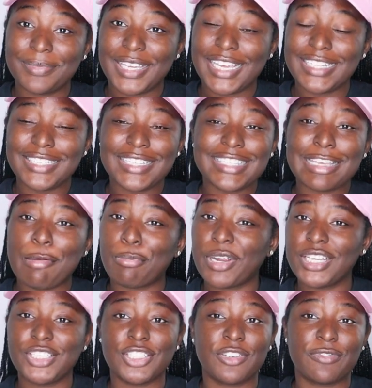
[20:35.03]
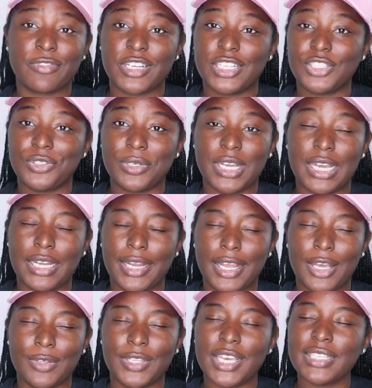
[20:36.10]
And just embrace your friends you got
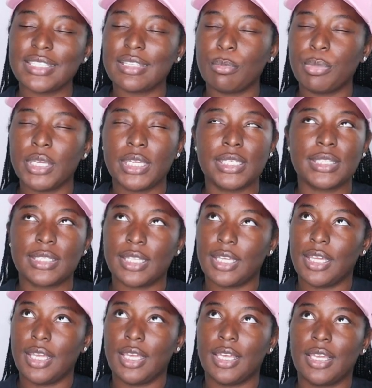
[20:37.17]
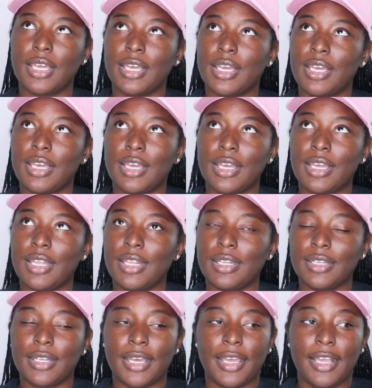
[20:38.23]
now. That's the biggest thing.
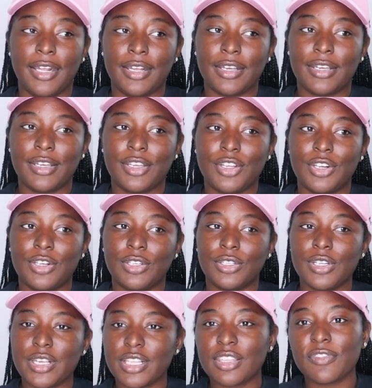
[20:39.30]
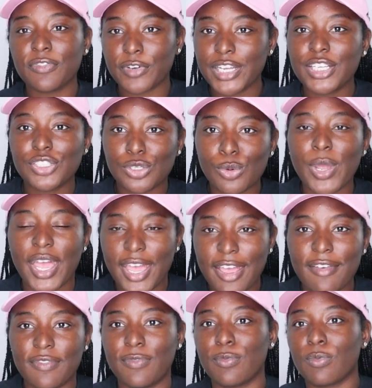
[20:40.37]
Like, look at the friends you
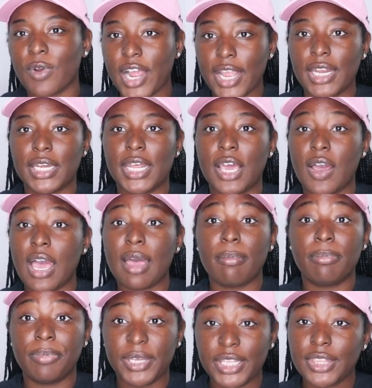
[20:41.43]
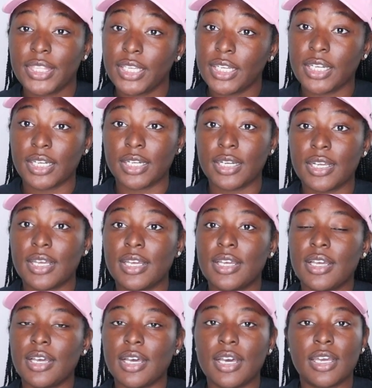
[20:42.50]
have right now. I bet they're
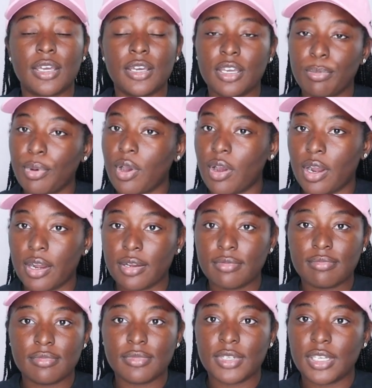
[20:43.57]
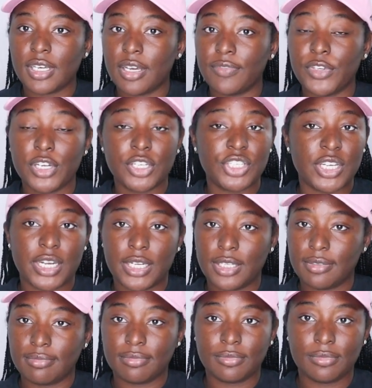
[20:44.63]
a good part of your journey.